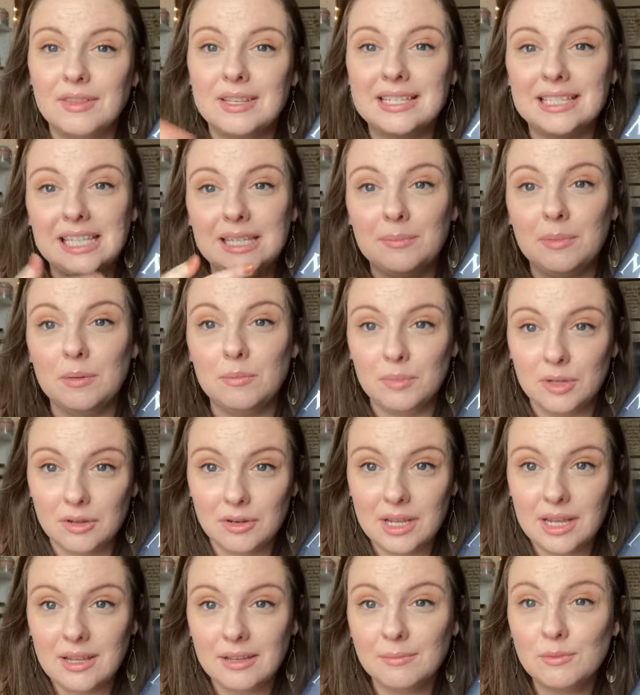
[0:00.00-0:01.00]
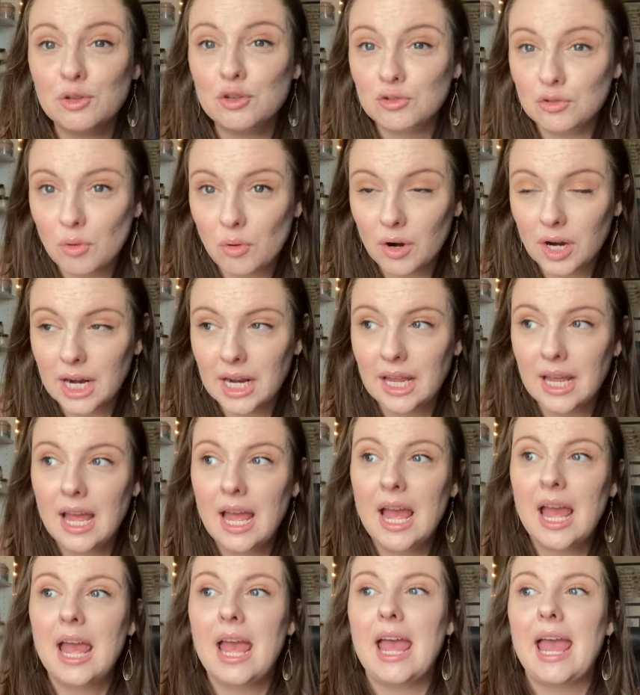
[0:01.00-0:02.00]
the Sleeping Beauty story,
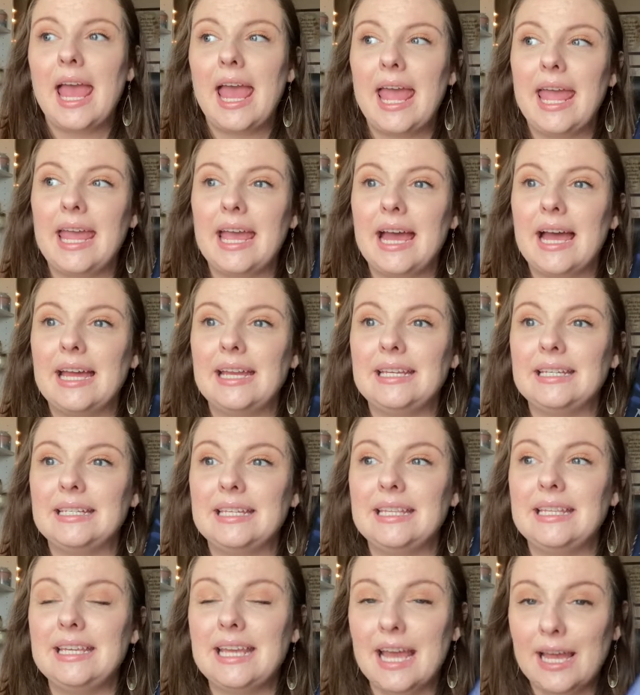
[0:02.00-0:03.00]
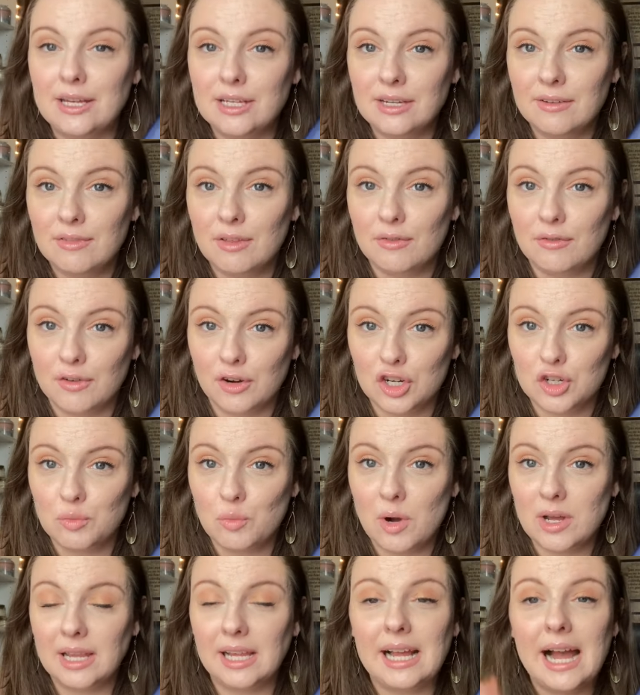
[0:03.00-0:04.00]
and the end of the first
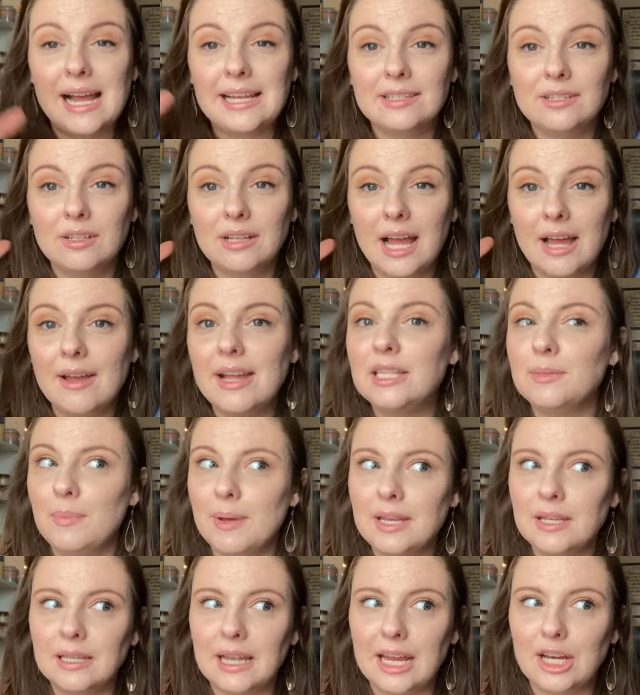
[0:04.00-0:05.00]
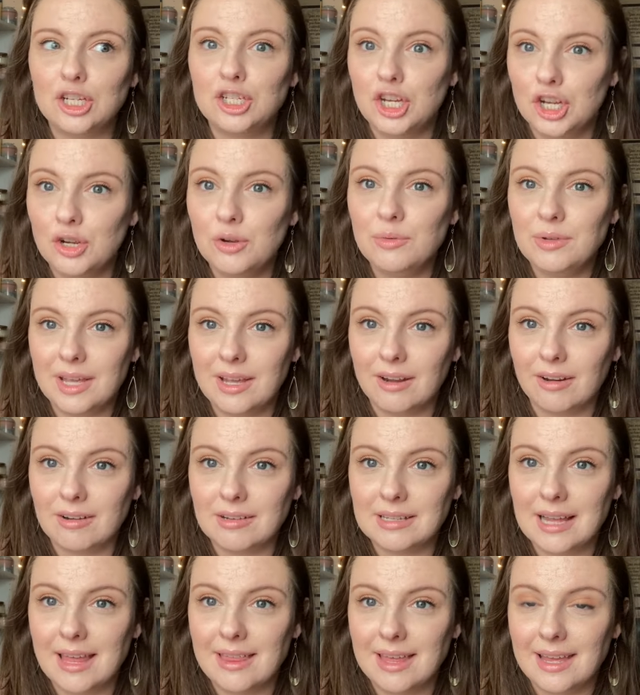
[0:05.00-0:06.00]
one, like I still have, it's been like two
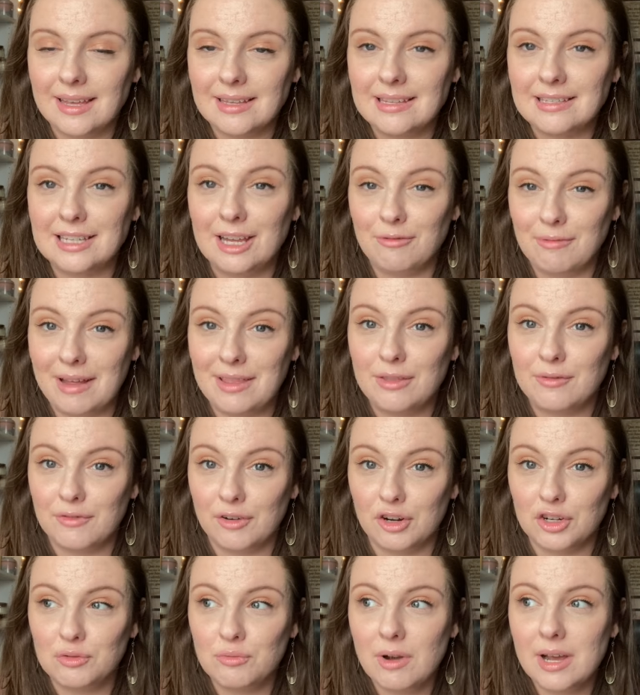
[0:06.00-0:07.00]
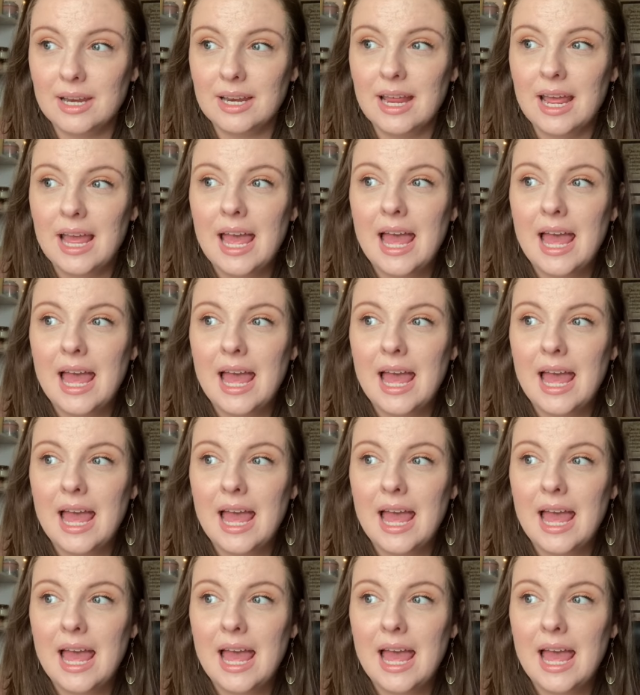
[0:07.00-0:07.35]
years, I think, since I read the first one,